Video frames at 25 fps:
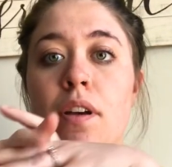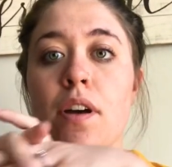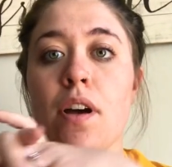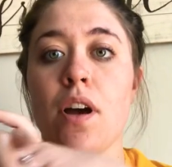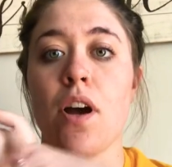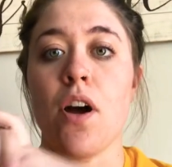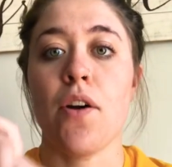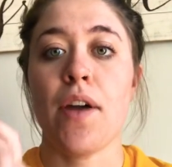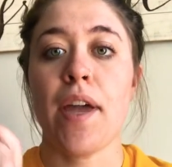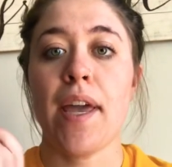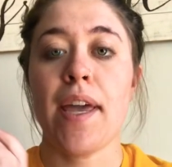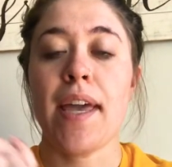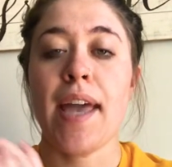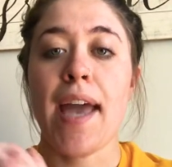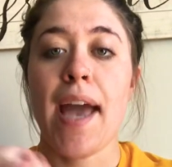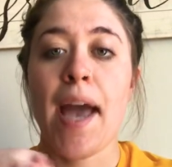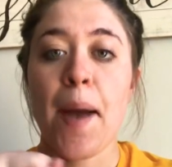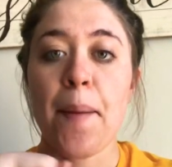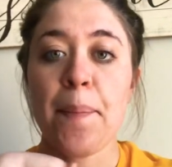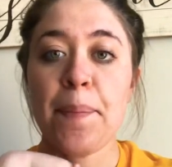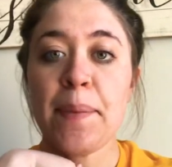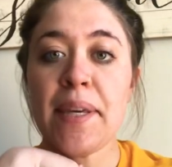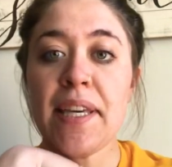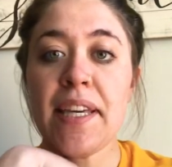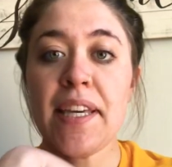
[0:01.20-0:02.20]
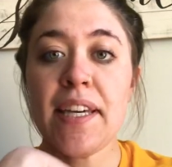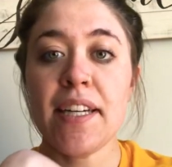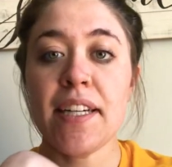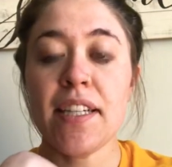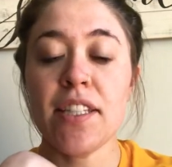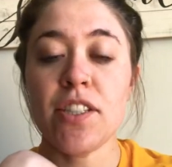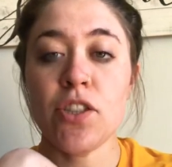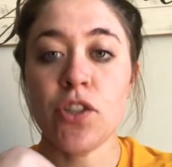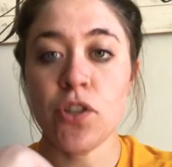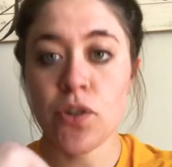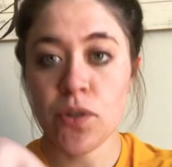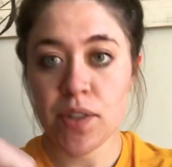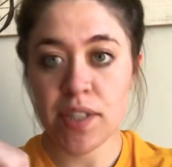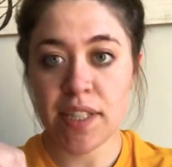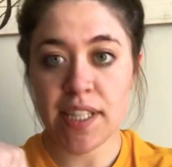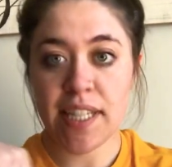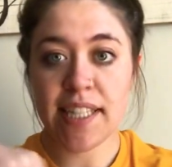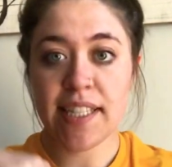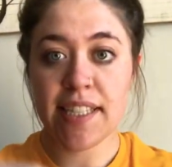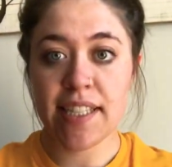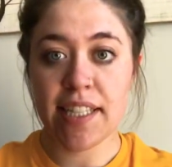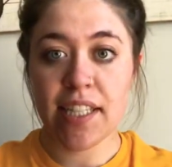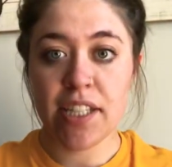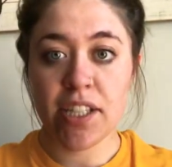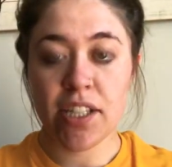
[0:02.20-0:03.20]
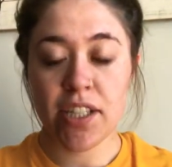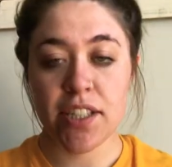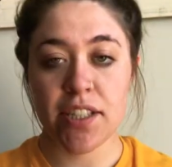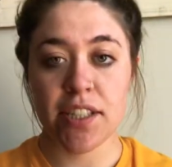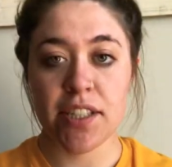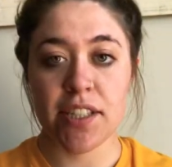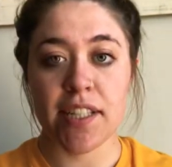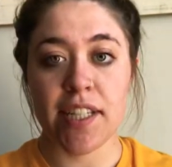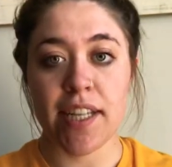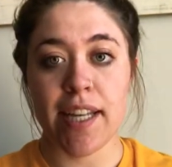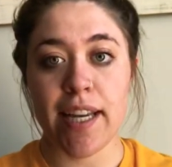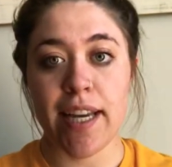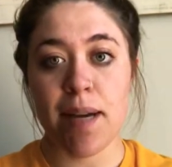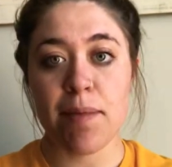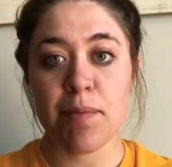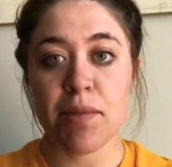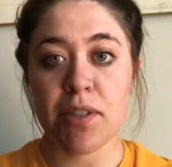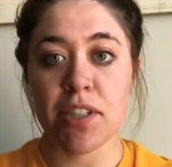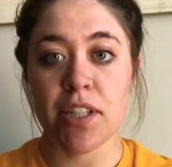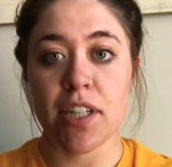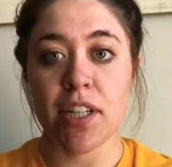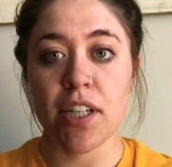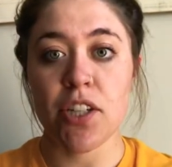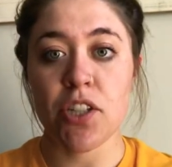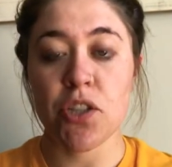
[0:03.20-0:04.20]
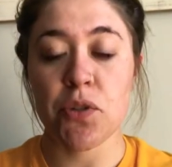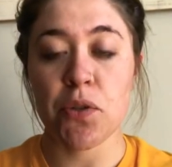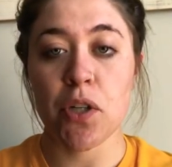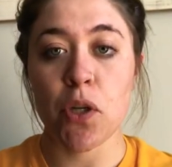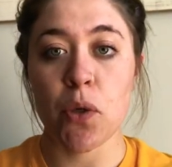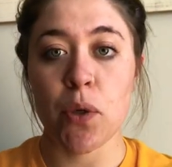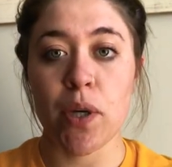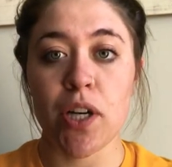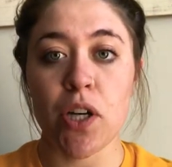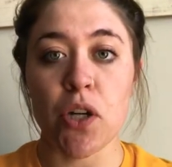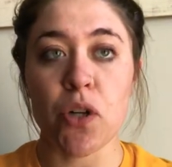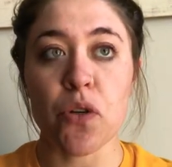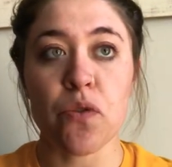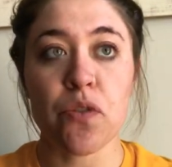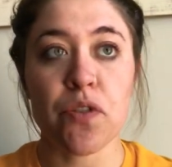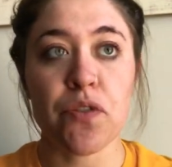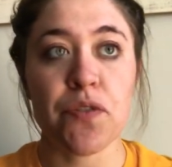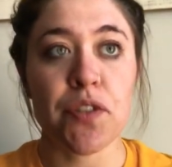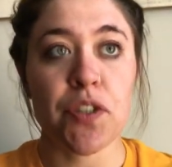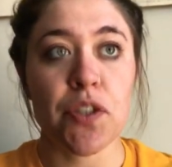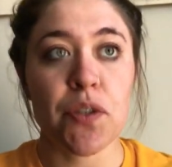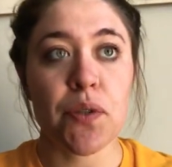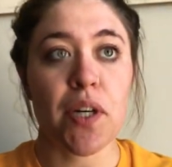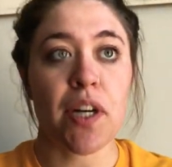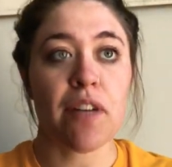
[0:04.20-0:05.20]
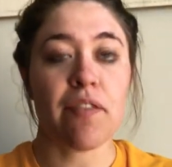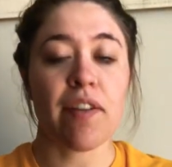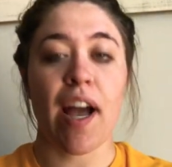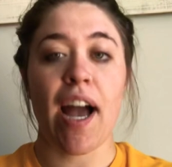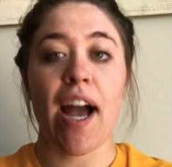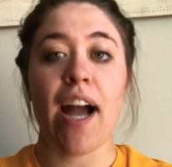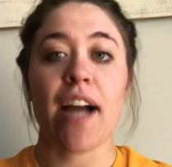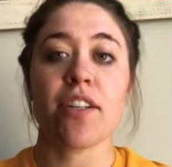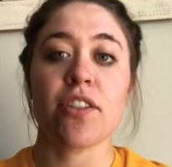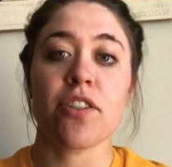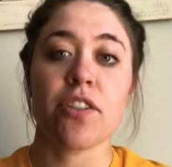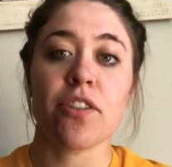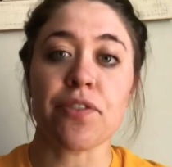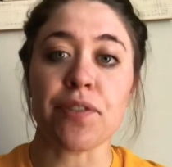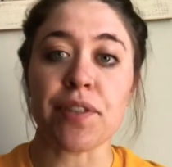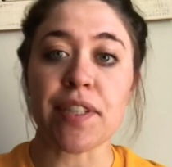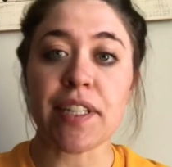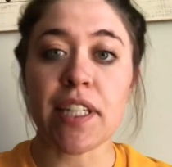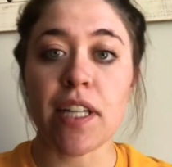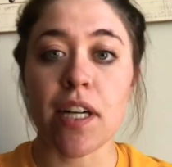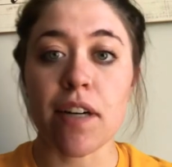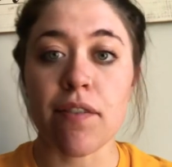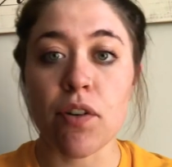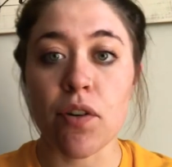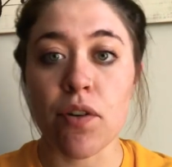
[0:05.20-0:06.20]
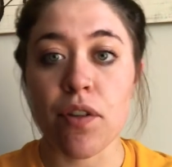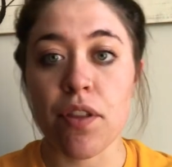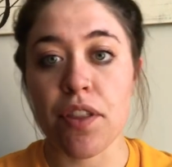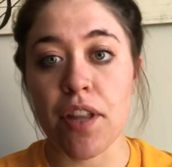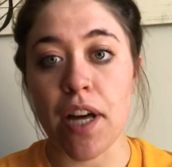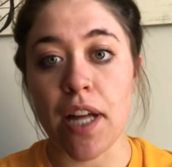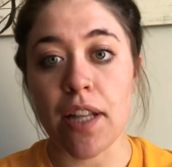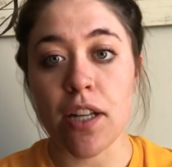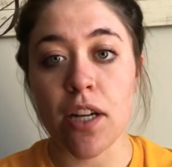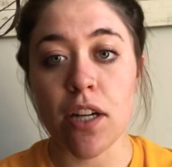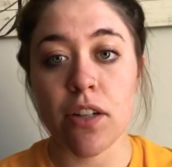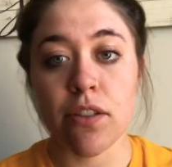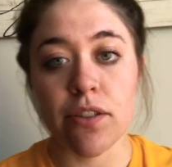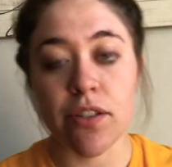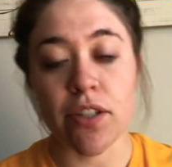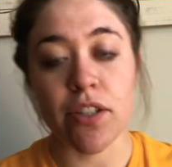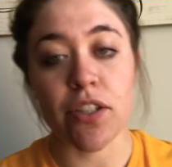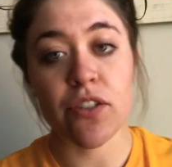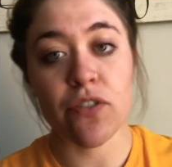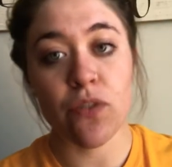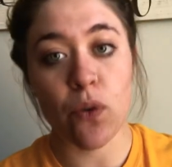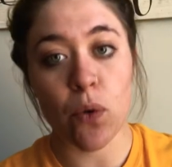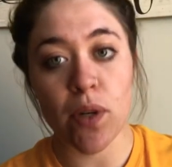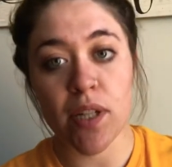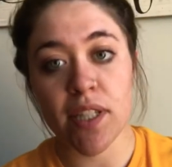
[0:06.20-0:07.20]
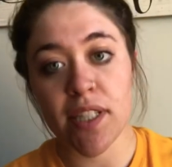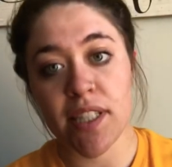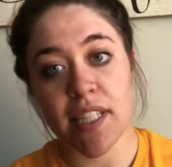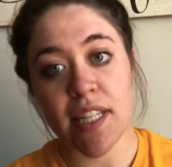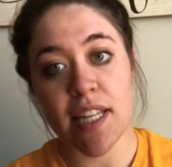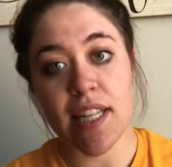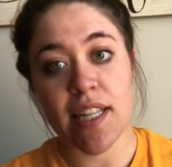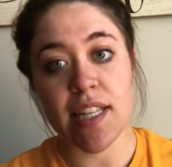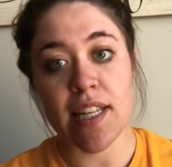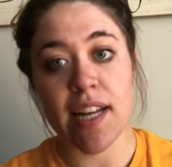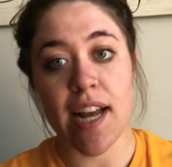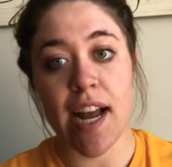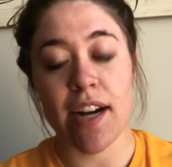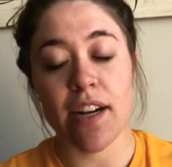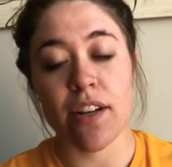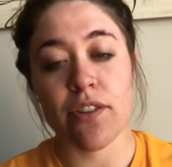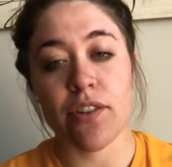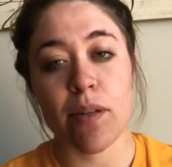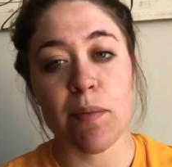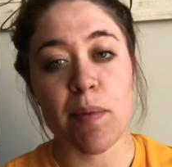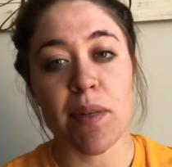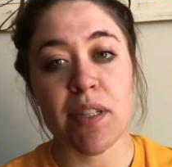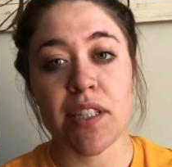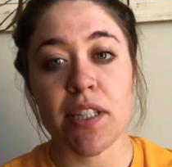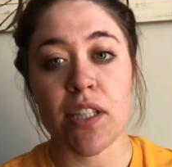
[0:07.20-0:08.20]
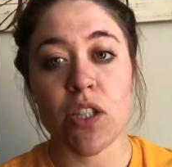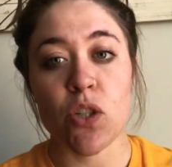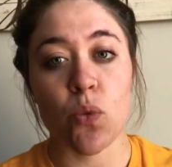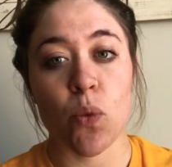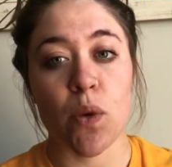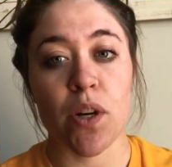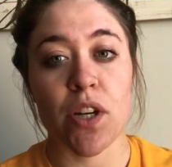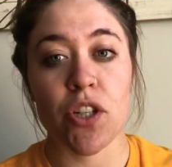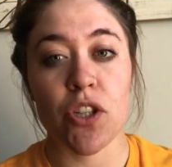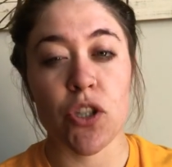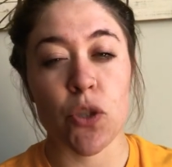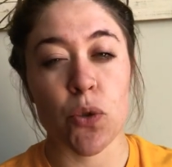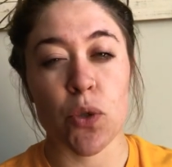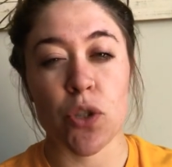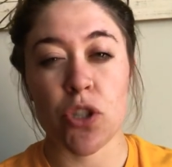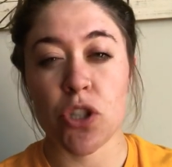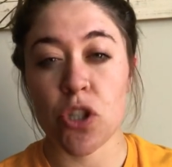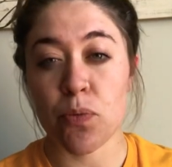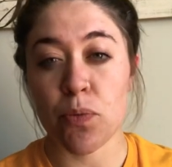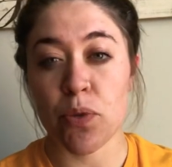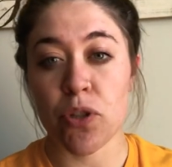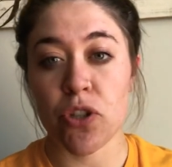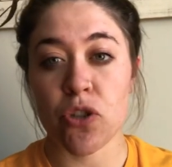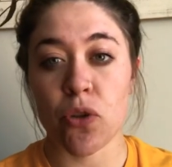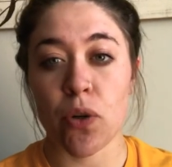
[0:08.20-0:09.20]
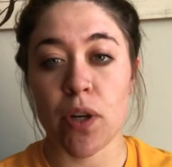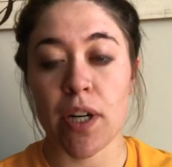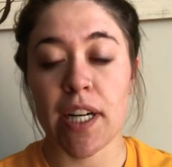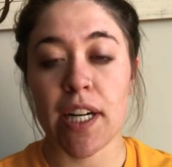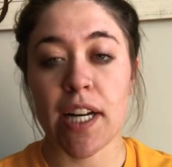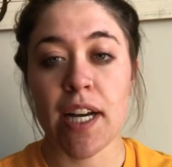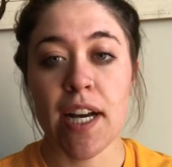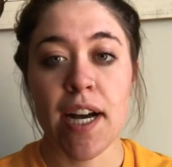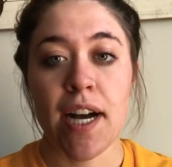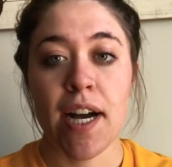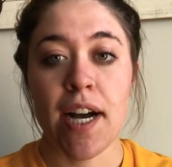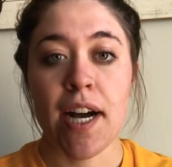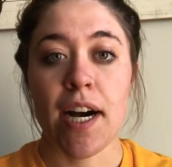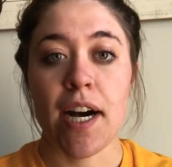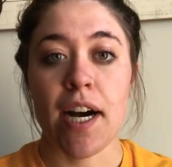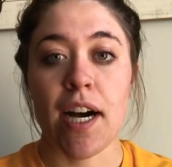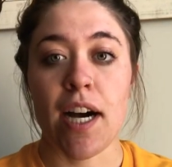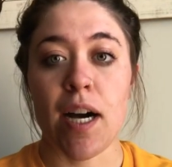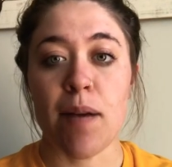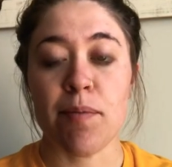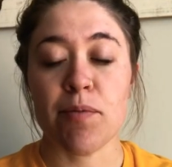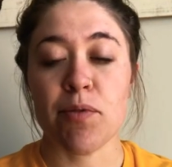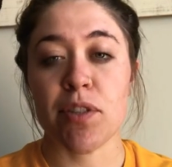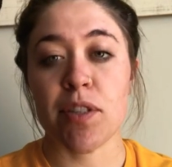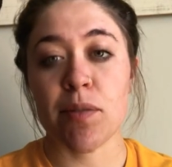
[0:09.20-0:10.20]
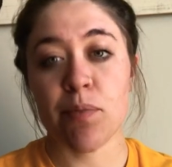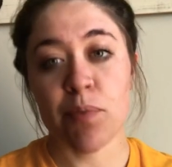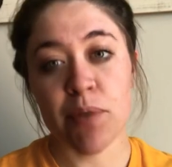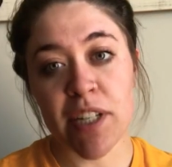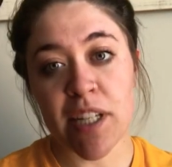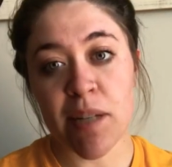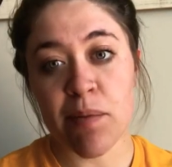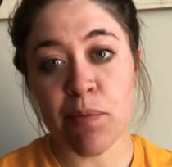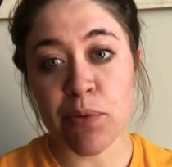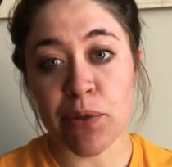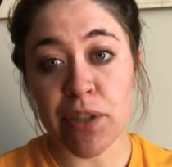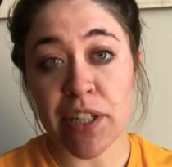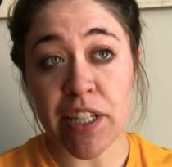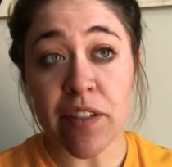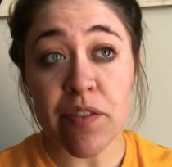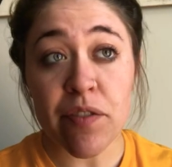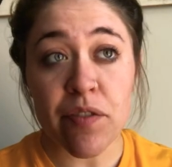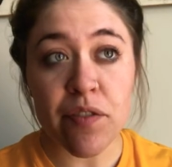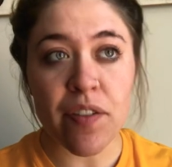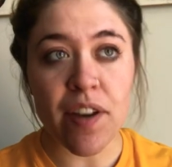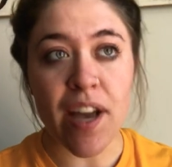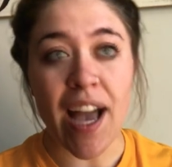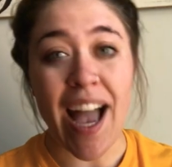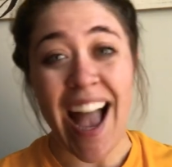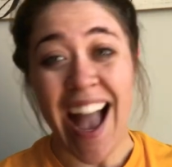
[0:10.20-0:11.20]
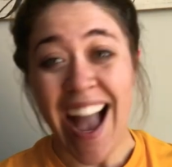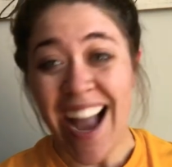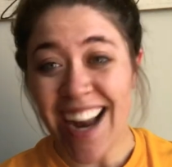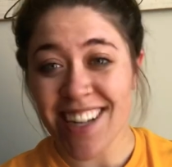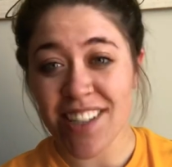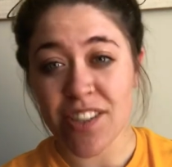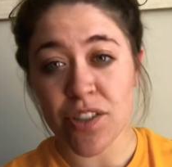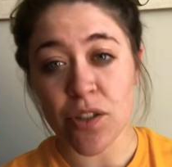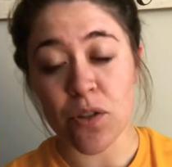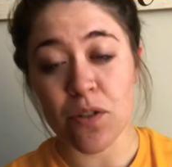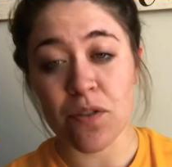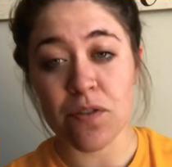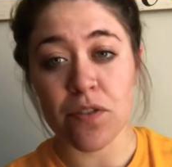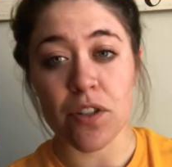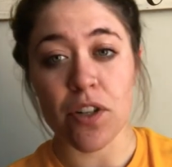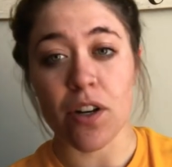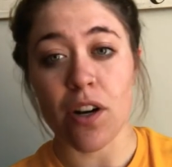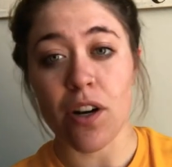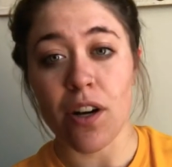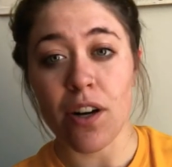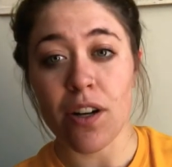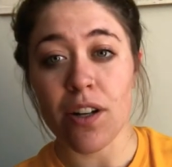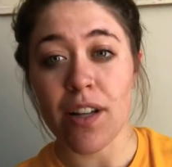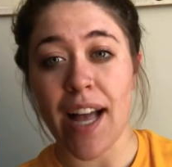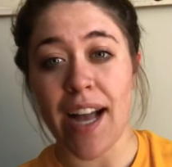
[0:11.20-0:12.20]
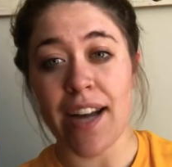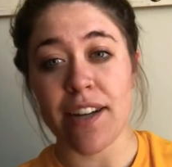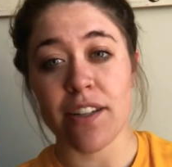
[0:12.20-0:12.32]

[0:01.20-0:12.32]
Okay, happy Tuesday, seniors. Today I'm just going to do a quick overview of Act 3 of Othello. So there's 4 scenes in Act 3, but scenes 1 and 2 are super short. So it's a pretty brief act overall.